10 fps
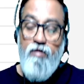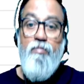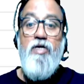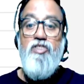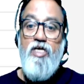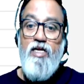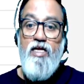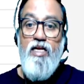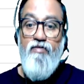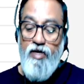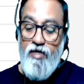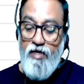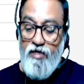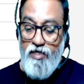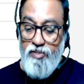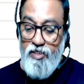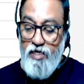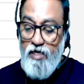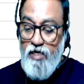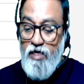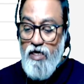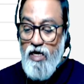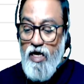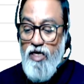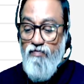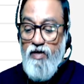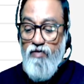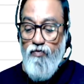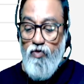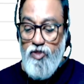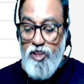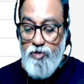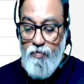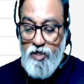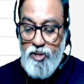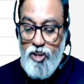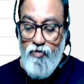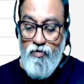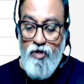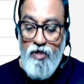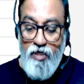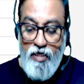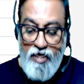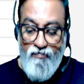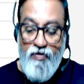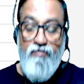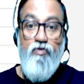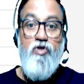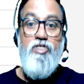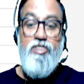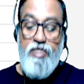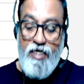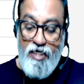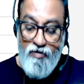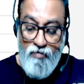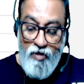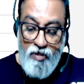but generally we can consider rightward force is positive, leftward force is negative.